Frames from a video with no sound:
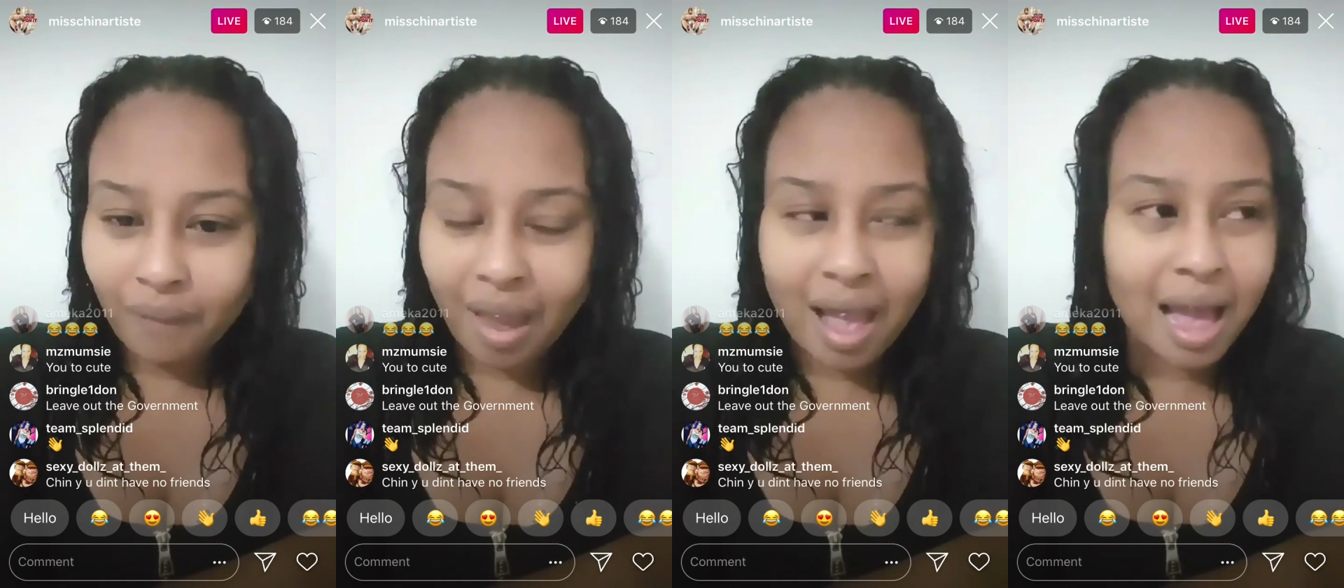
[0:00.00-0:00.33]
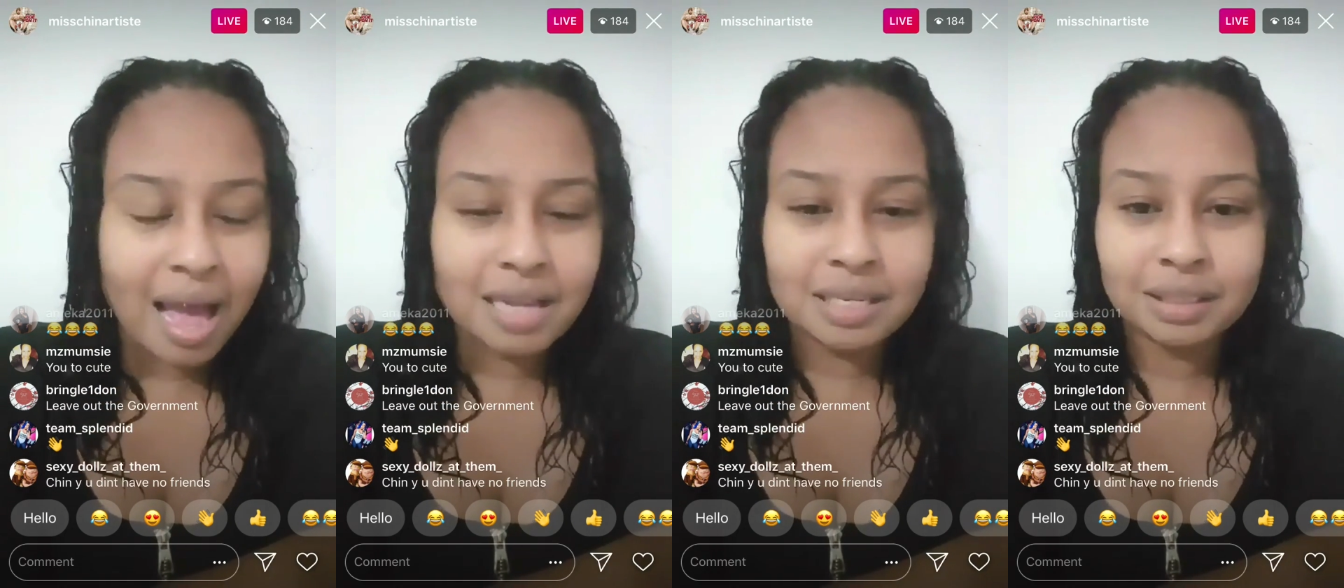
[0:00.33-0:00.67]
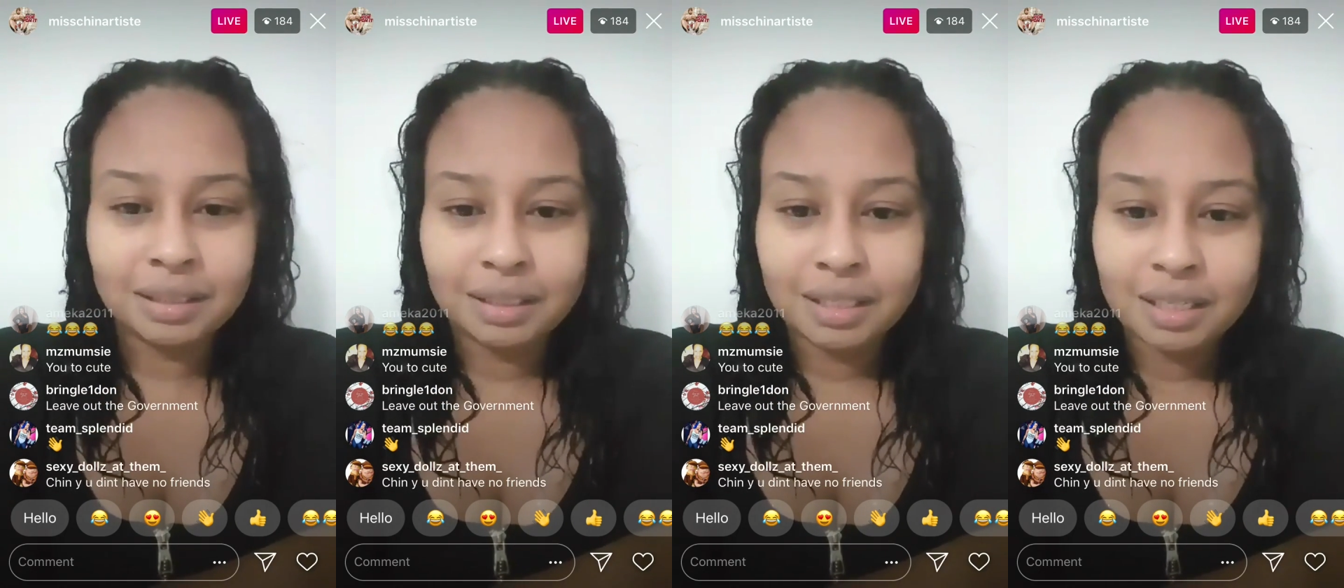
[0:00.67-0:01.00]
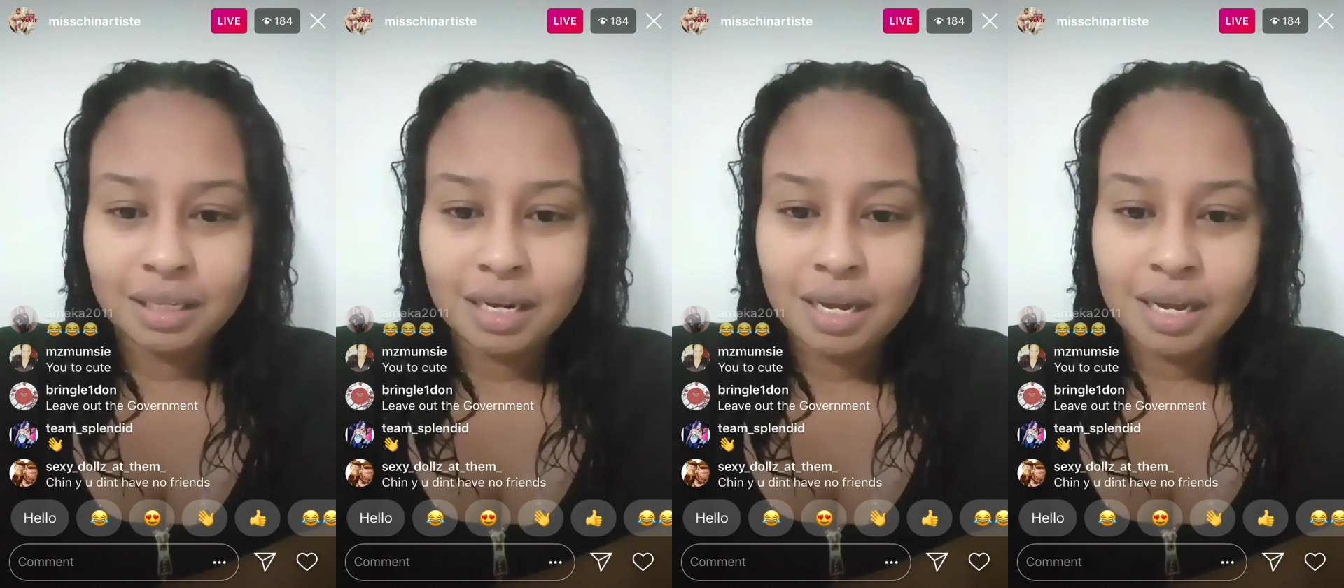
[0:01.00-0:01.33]
And uh,
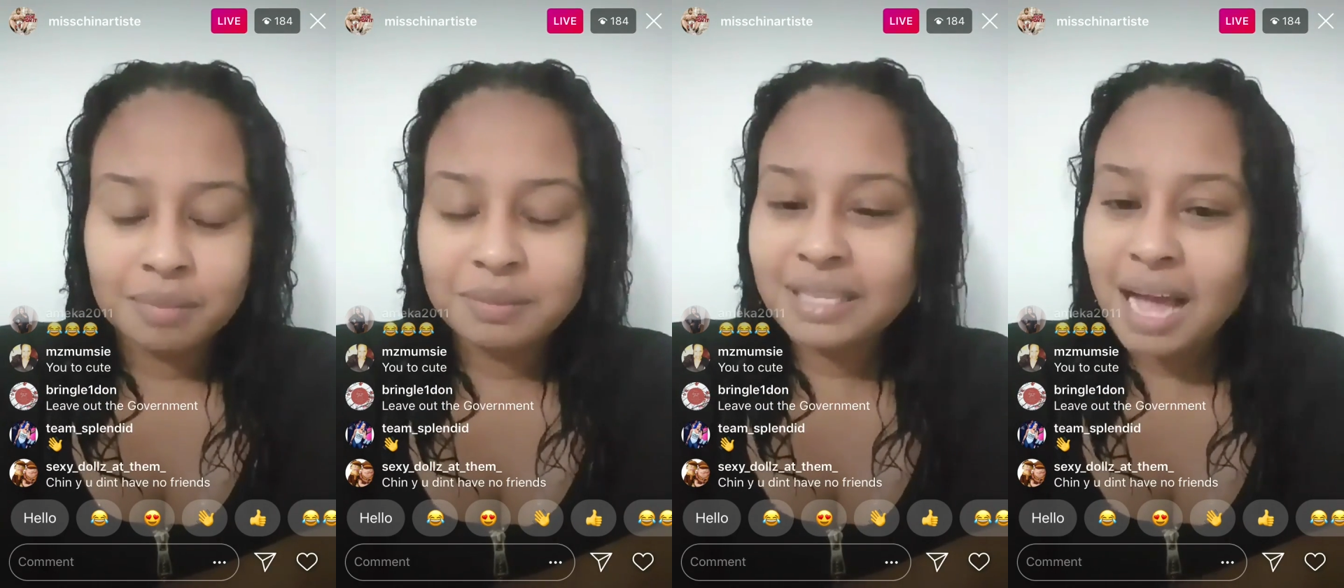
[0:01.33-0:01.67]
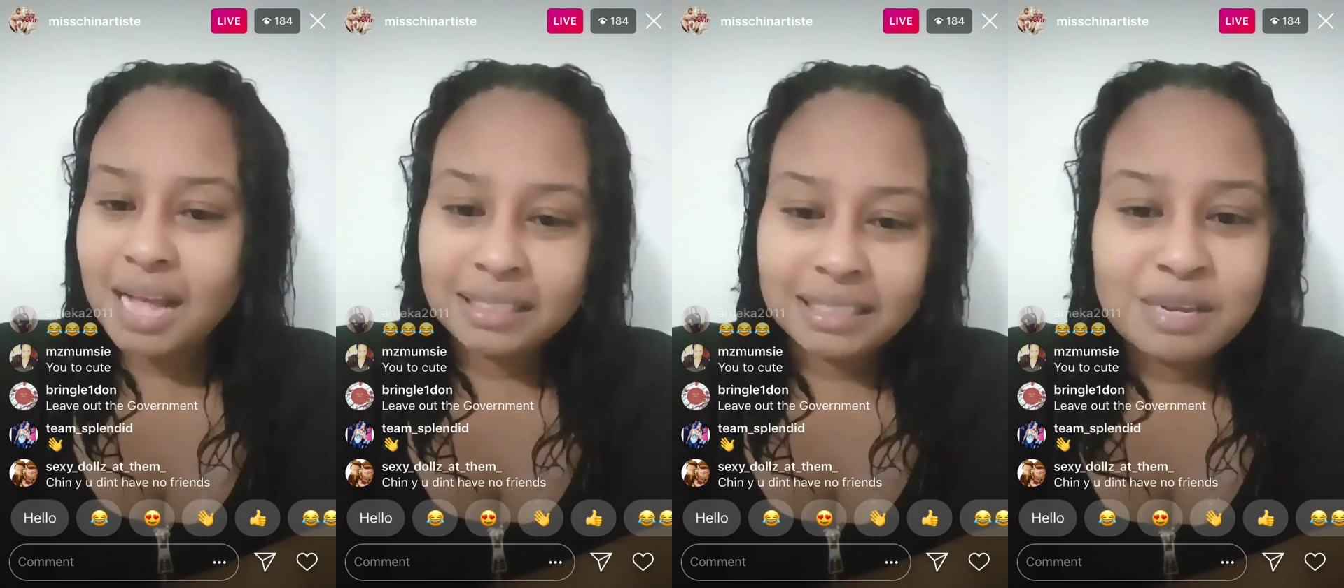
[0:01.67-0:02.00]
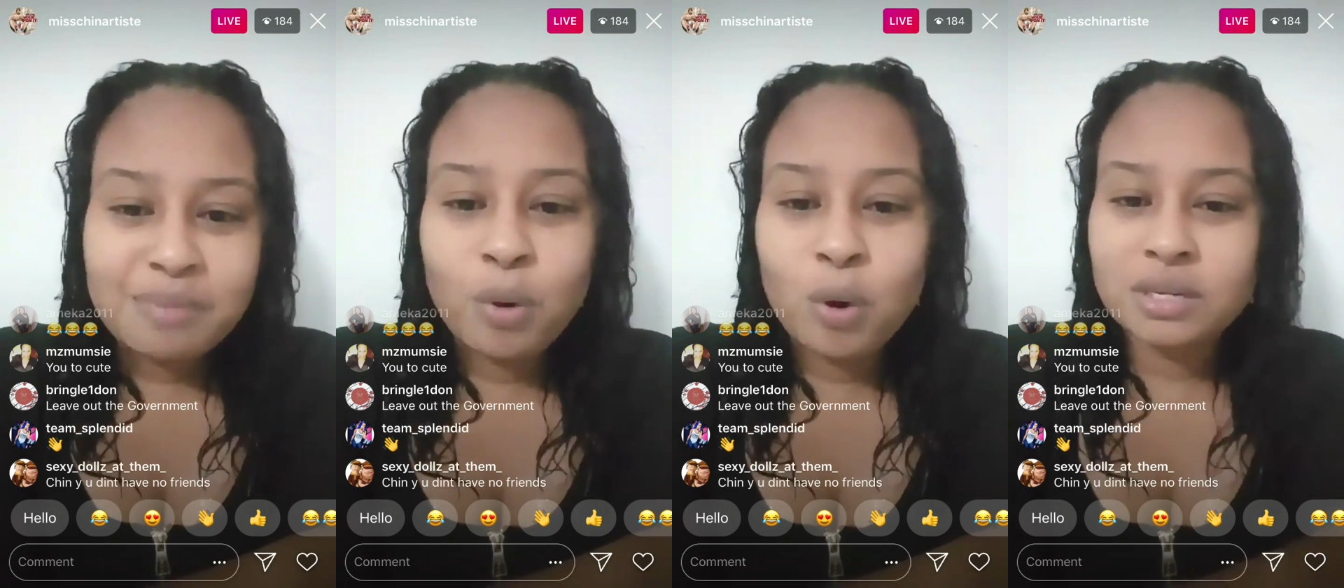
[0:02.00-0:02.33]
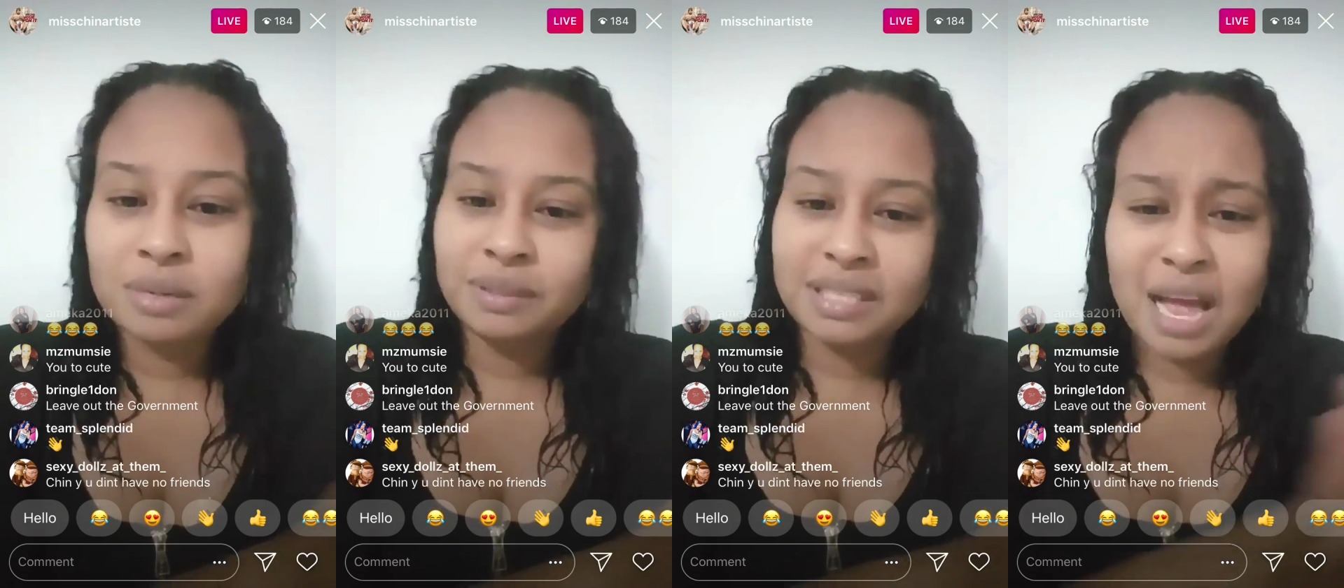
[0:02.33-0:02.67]
him start sleep out,
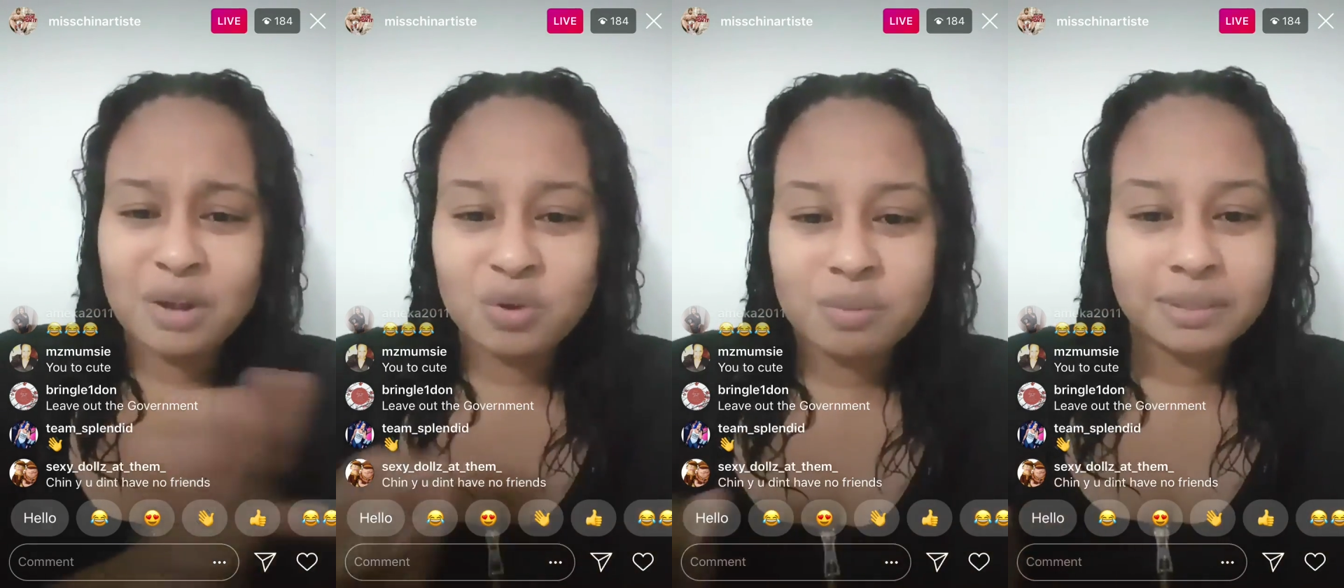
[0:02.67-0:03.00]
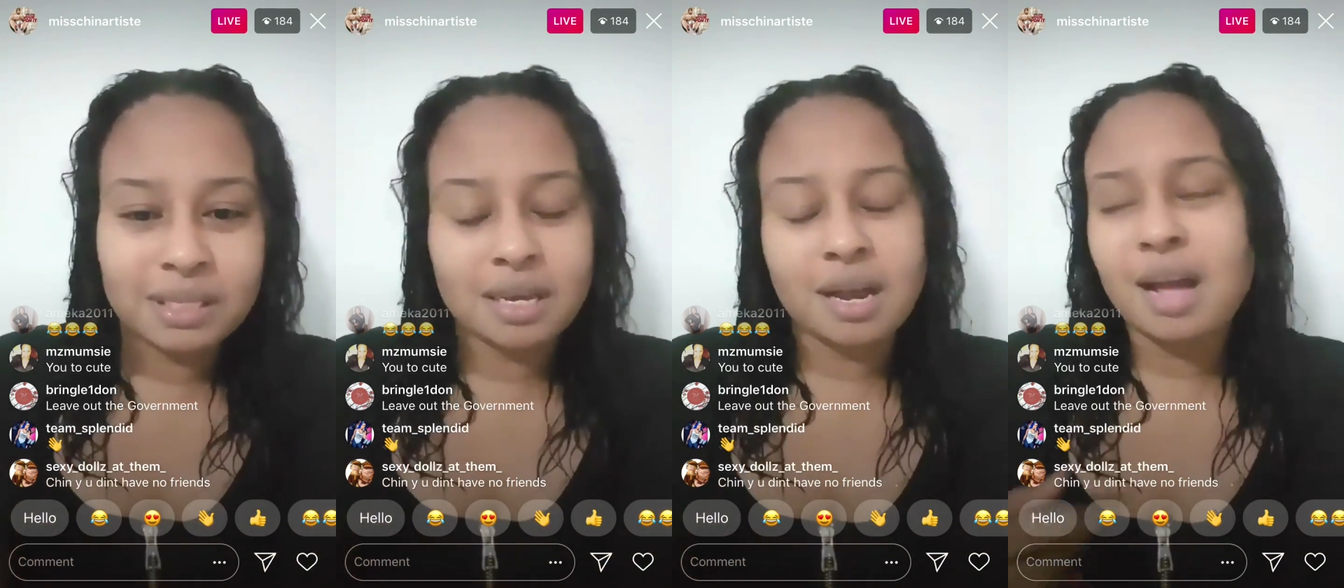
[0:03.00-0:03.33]
him start doing things.